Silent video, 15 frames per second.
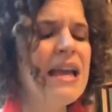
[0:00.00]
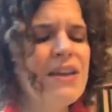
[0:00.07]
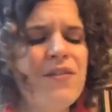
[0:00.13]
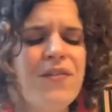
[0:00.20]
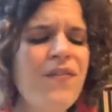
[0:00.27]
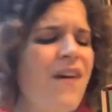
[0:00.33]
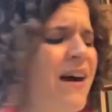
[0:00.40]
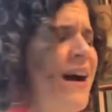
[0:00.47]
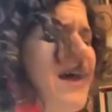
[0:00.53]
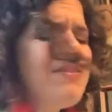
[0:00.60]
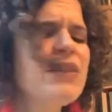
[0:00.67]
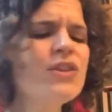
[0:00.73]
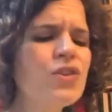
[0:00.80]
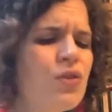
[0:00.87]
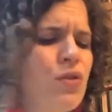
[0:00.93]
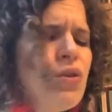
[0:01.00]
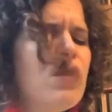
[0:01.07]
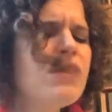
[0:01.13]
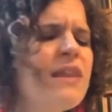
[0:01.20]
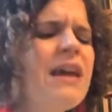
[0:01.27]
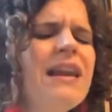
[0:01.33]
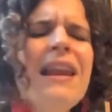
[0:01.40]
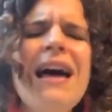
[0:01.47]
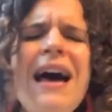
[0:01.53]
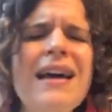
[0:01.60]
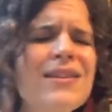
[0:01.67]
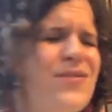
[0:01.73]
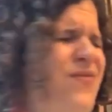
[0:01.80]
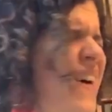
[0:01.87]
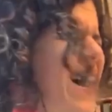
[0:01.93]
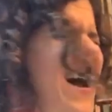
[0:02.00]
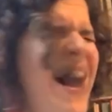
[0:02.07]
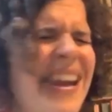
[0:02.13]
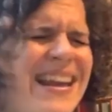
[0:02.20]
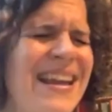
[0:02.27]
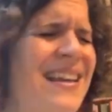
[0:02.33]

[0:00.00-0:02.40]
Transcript: you find the truth that lies right